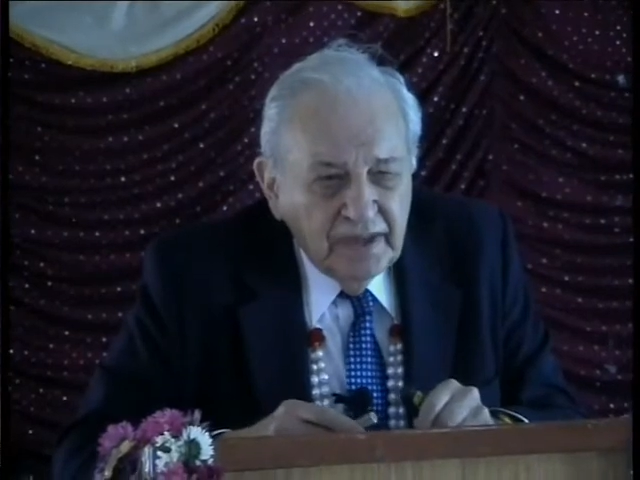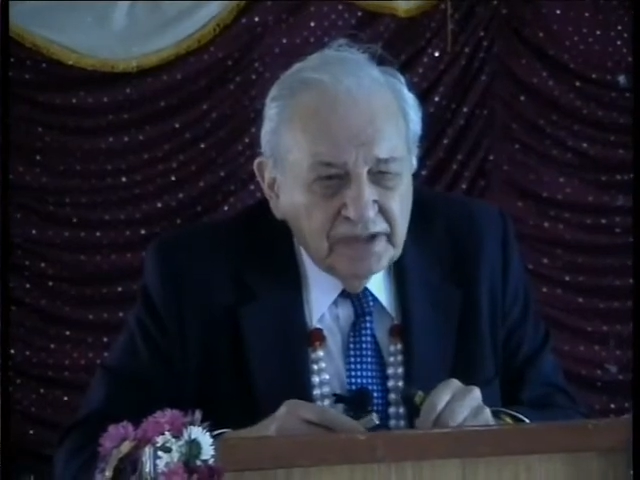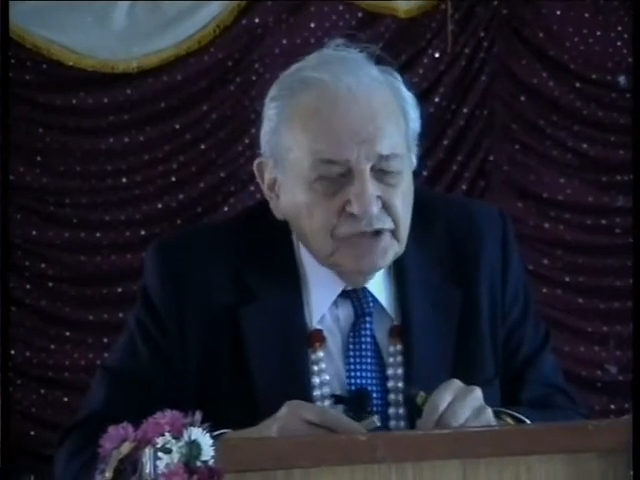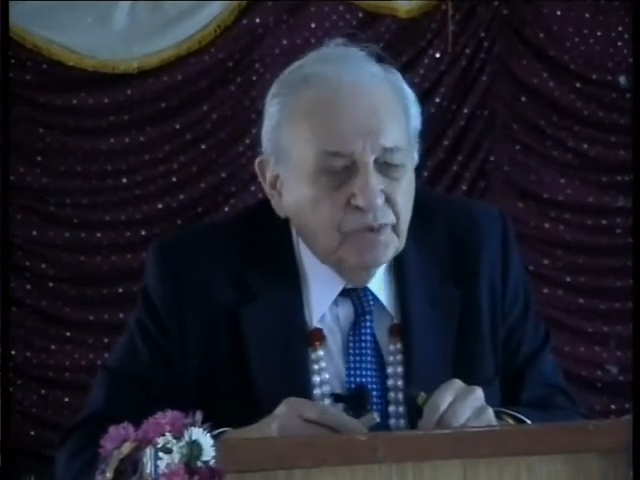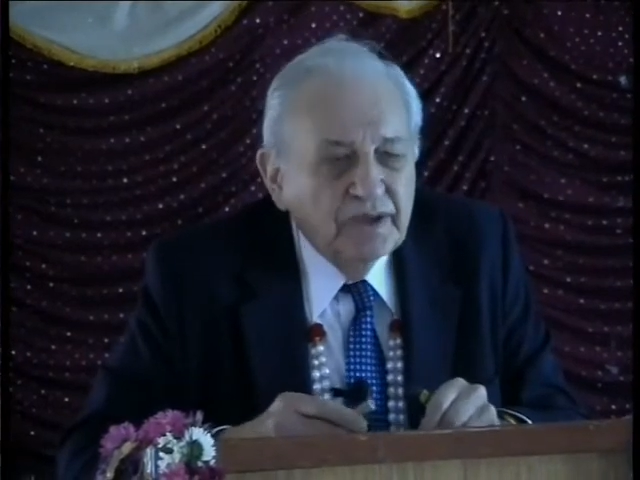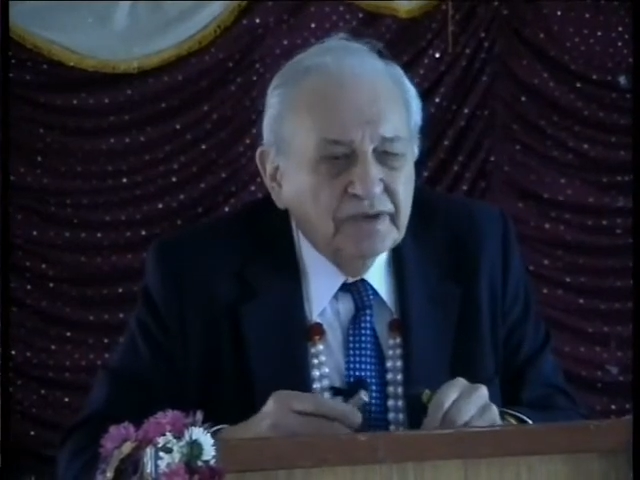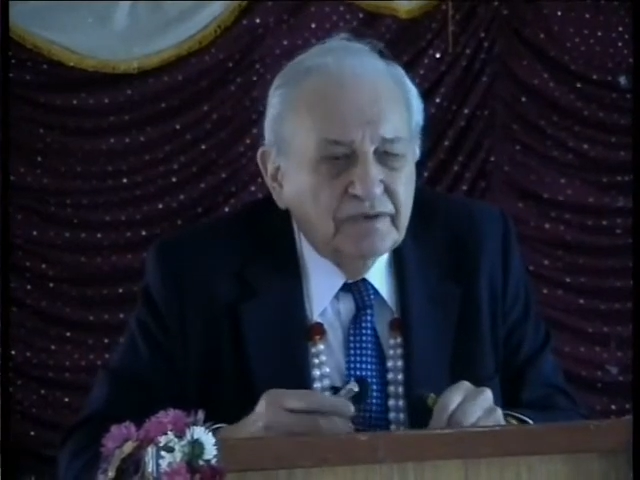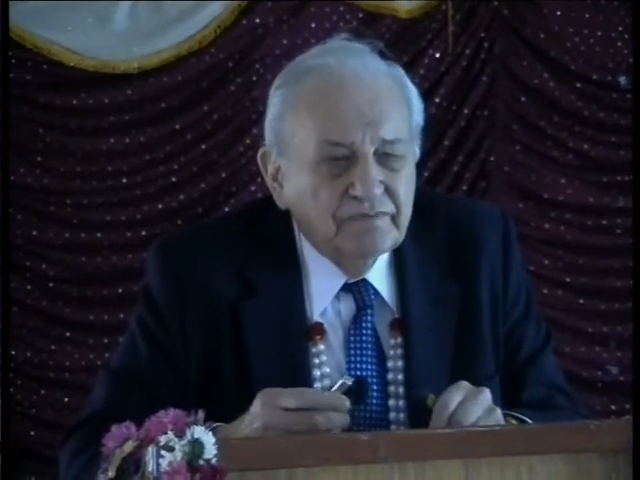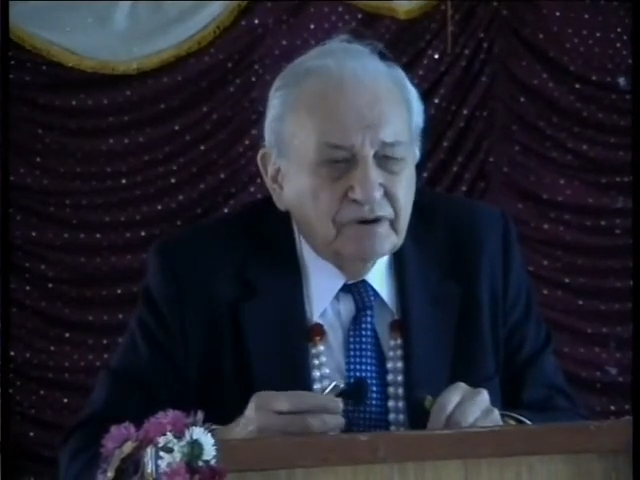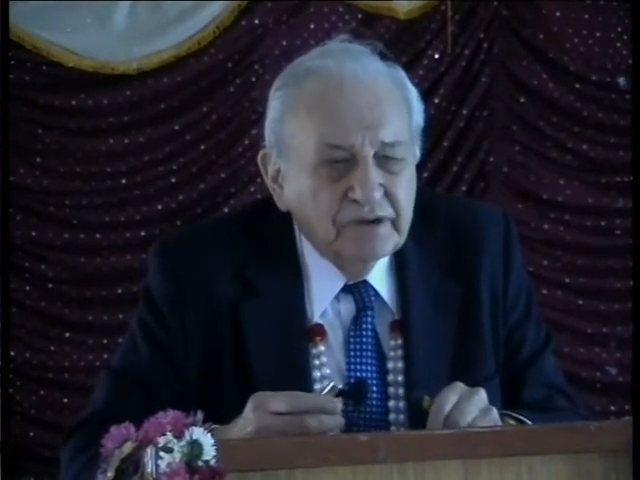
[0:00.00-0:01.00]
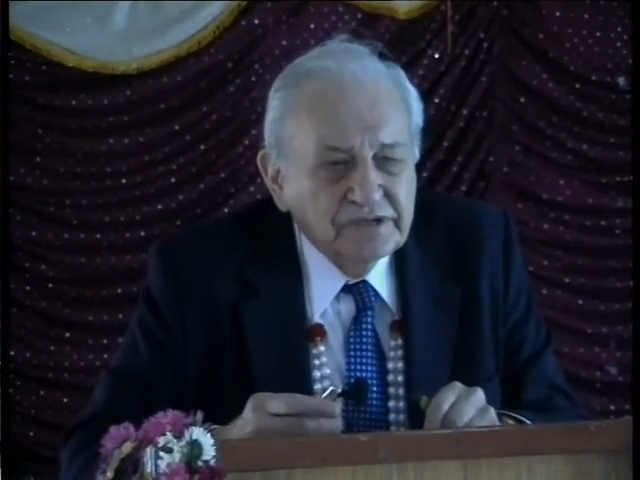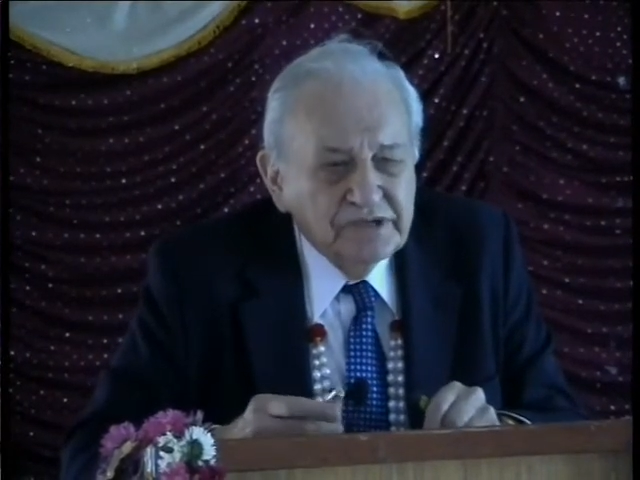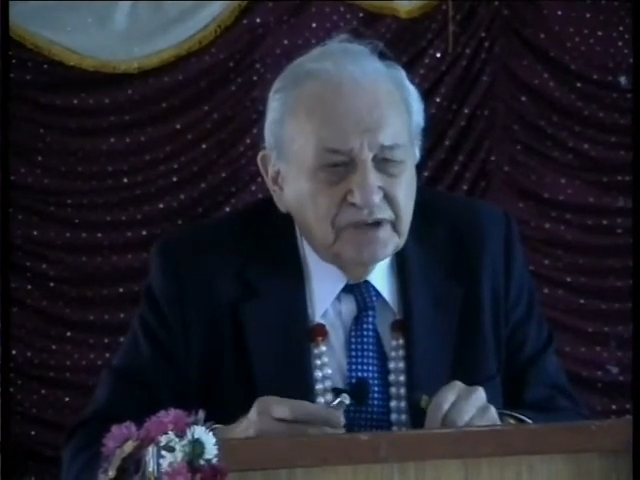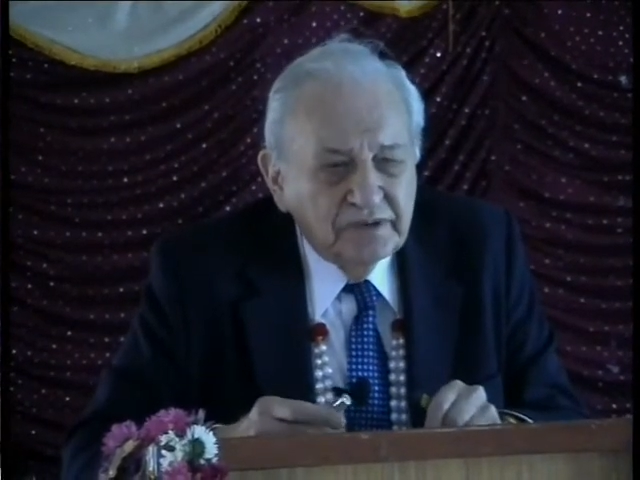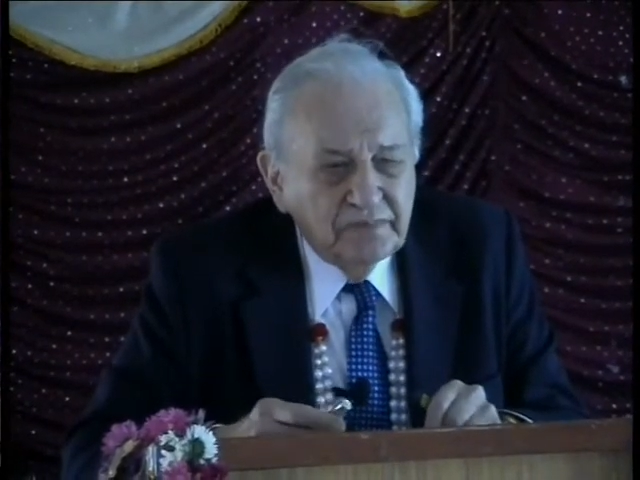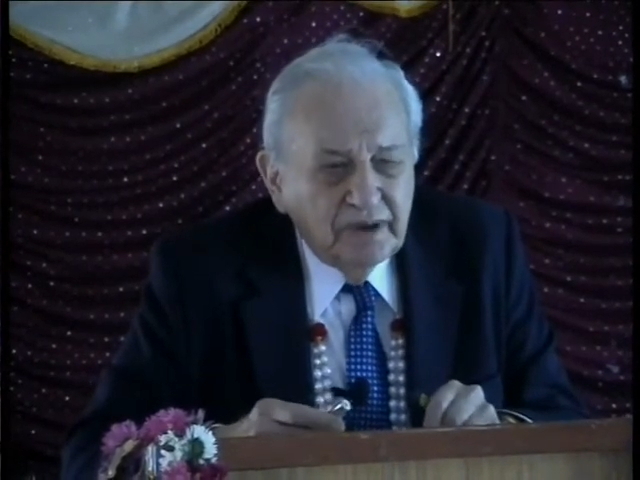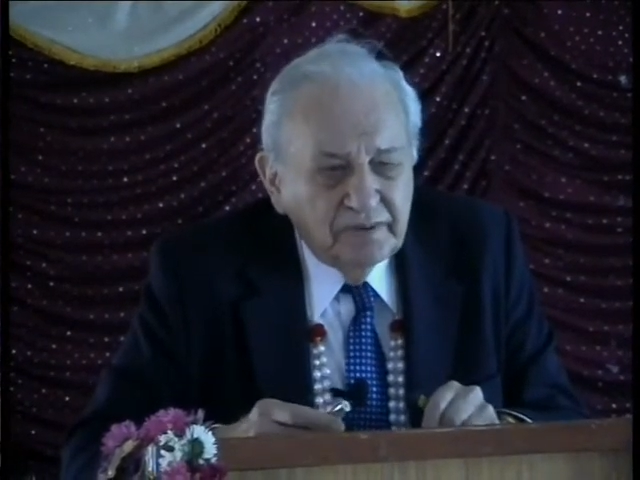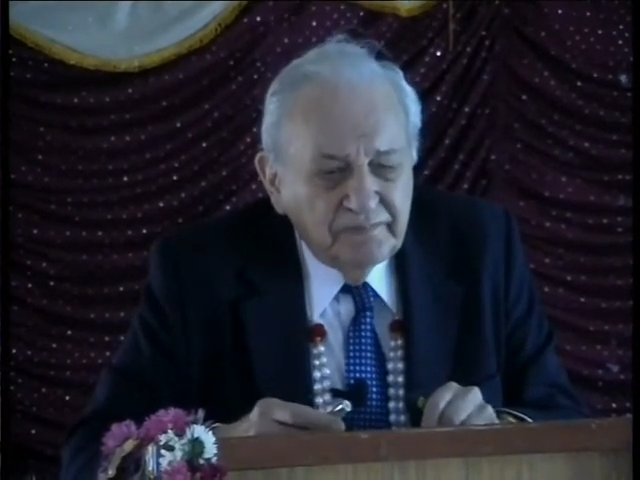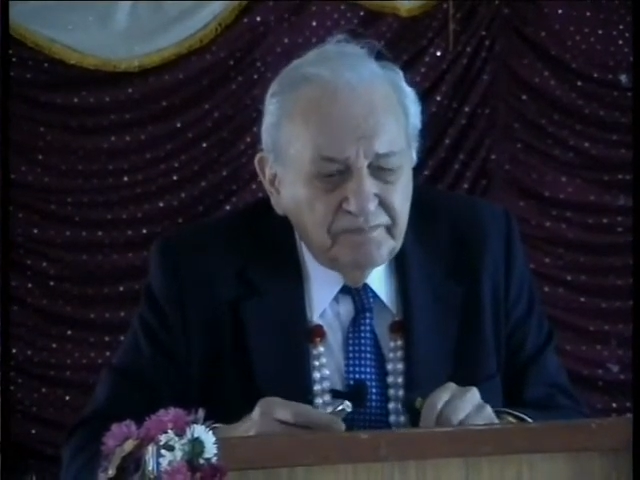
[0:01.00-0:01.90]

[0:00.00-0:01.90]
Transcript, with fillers: And so I got very excited about it